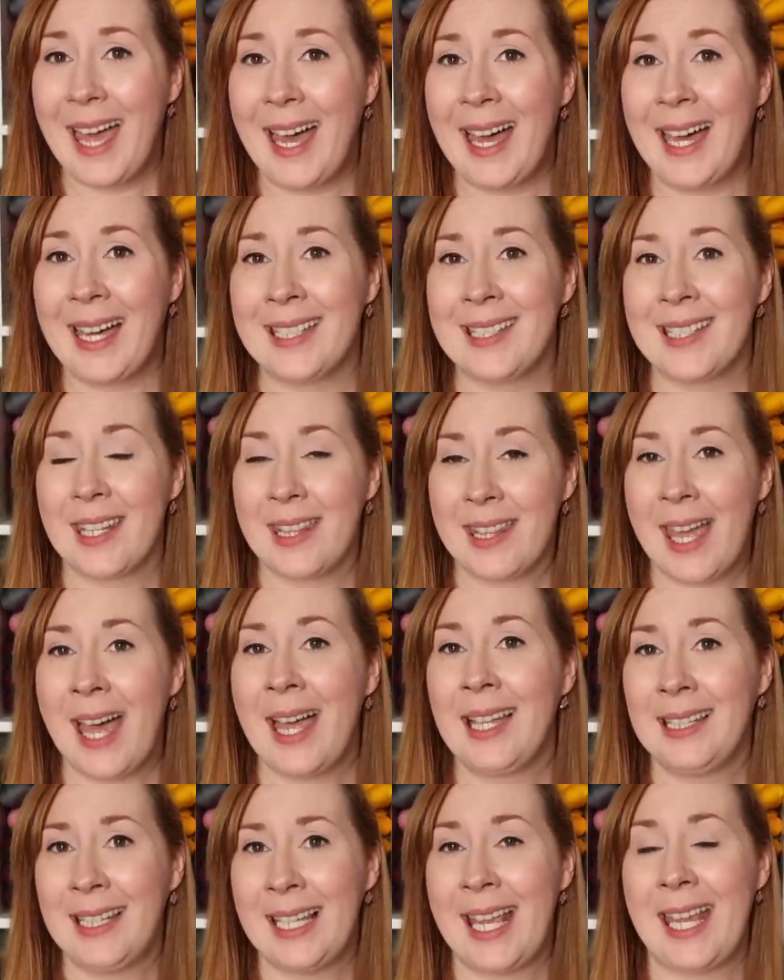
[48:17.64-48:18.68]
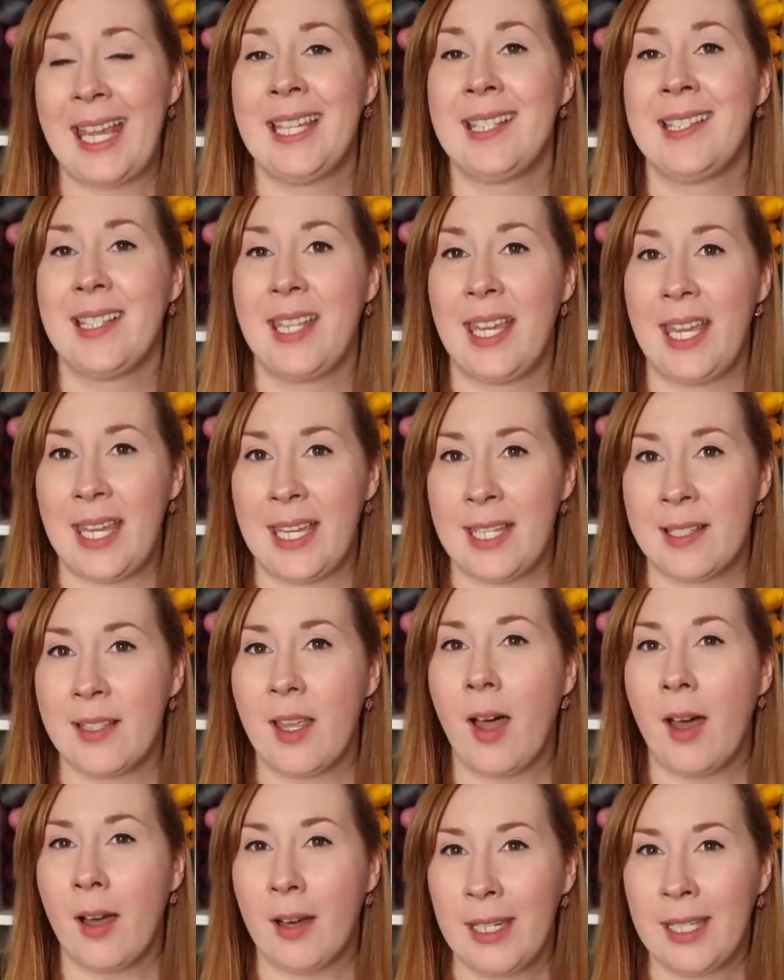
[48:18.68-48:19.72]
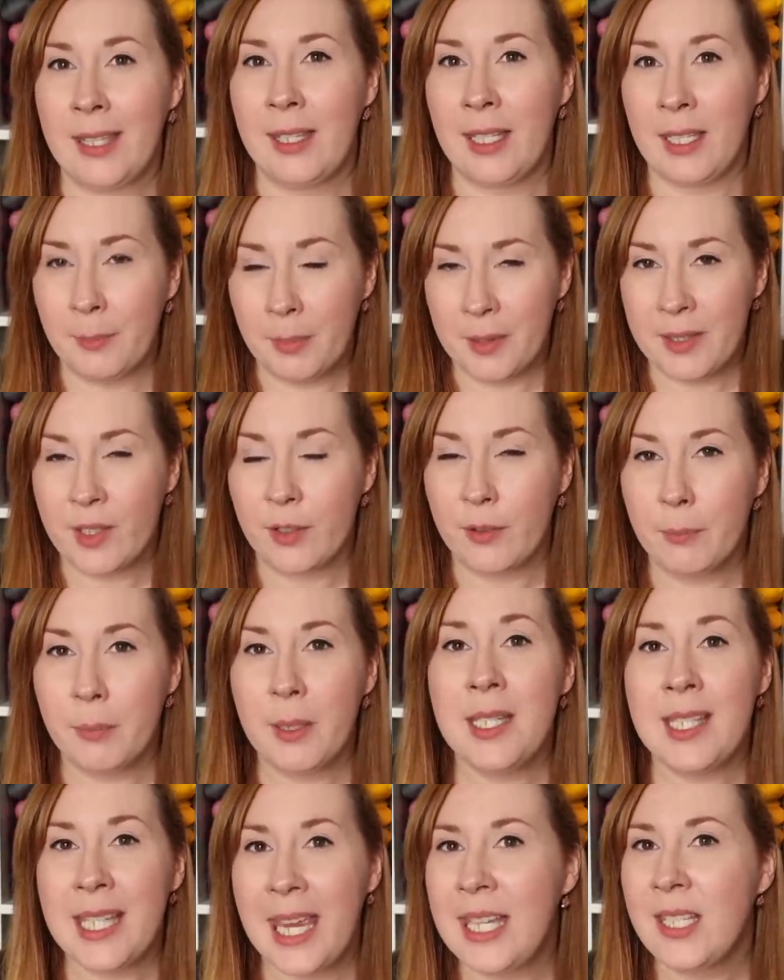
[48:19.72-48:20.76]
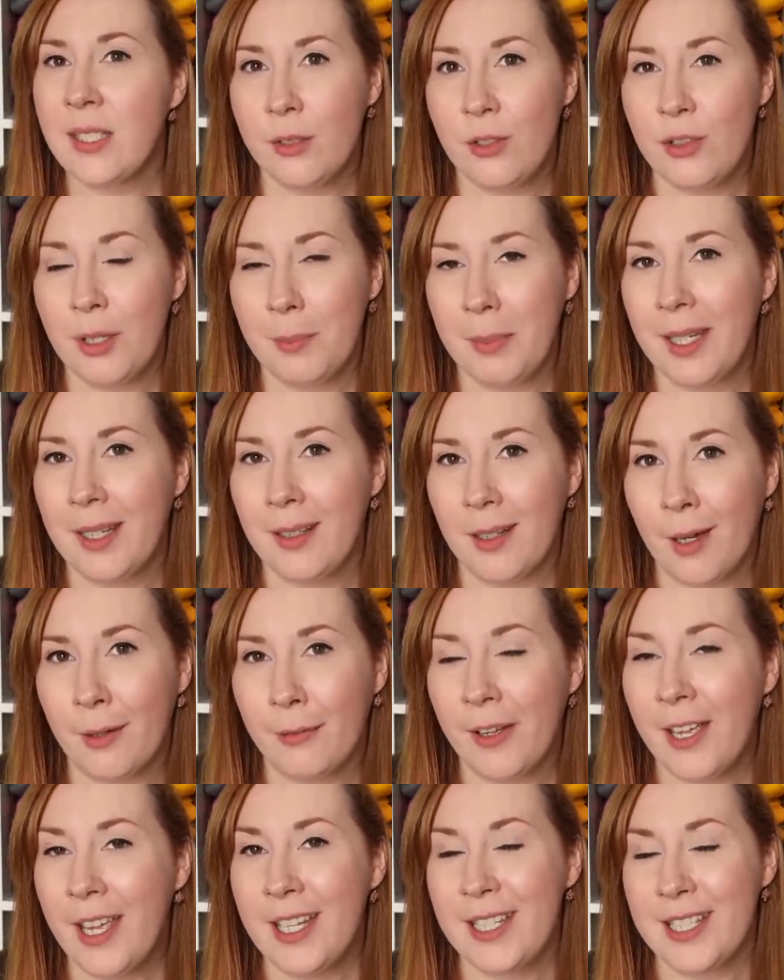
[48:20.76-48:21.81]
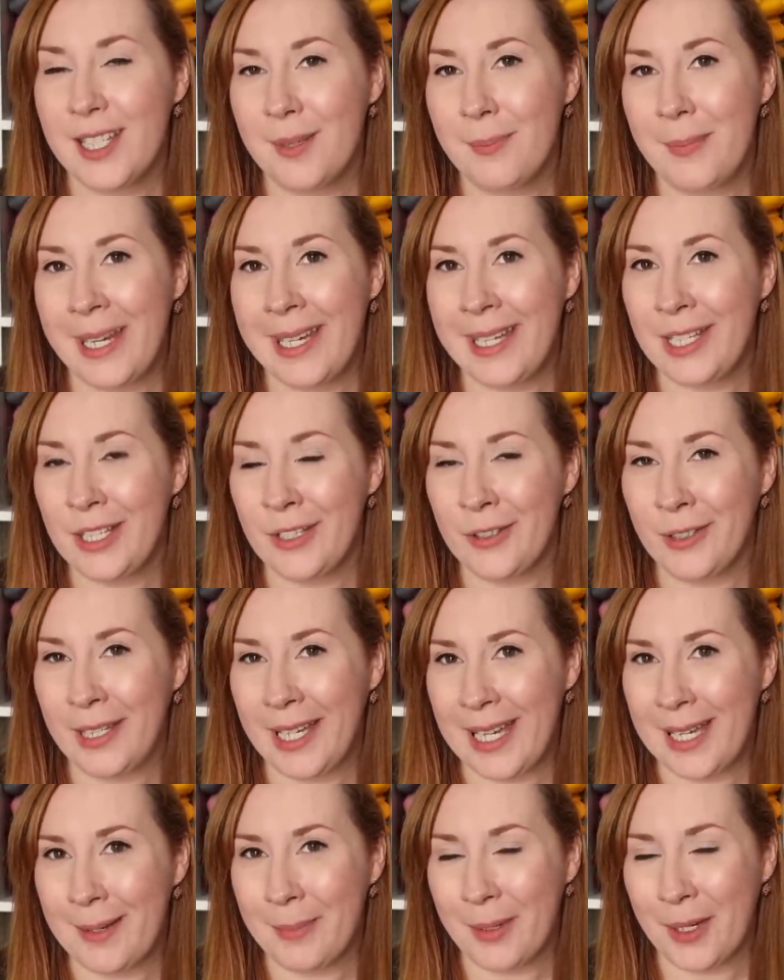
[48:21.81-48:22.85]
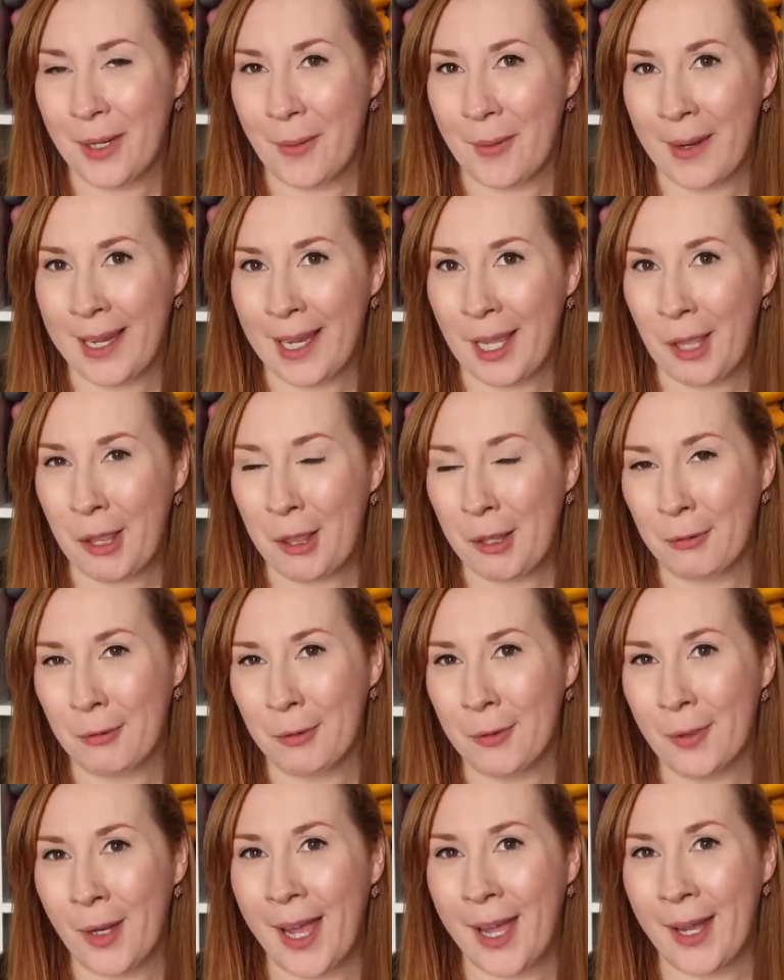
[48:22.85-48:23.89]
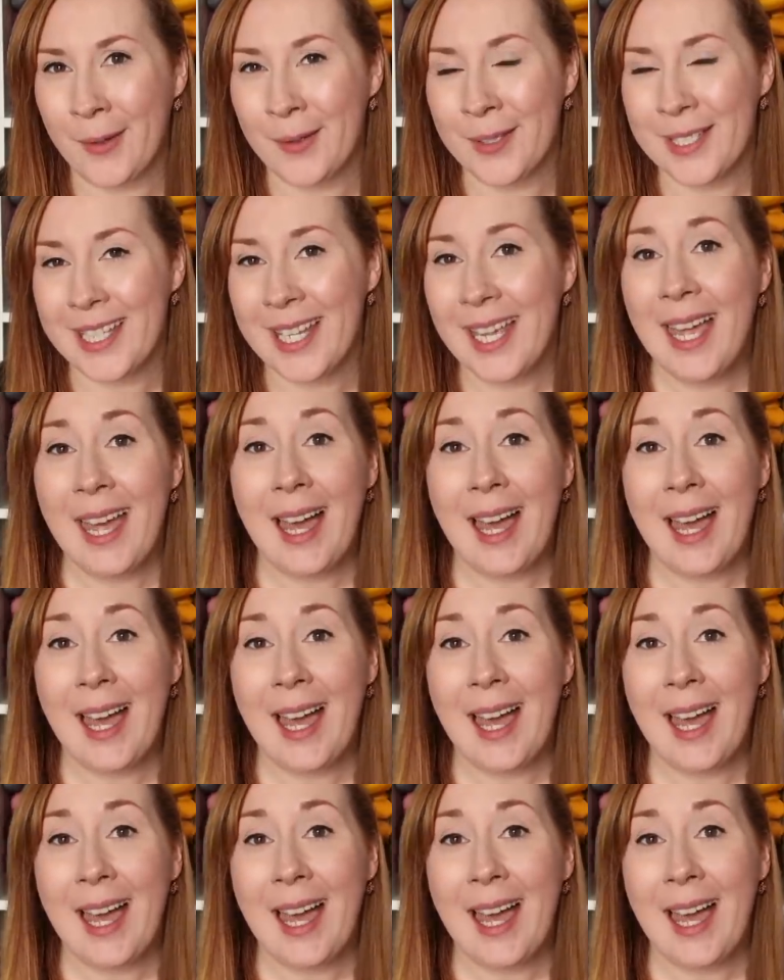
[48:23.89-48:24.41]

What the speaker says: And that lace is, I think, sort of potato chippy enough to make you keep going throughout.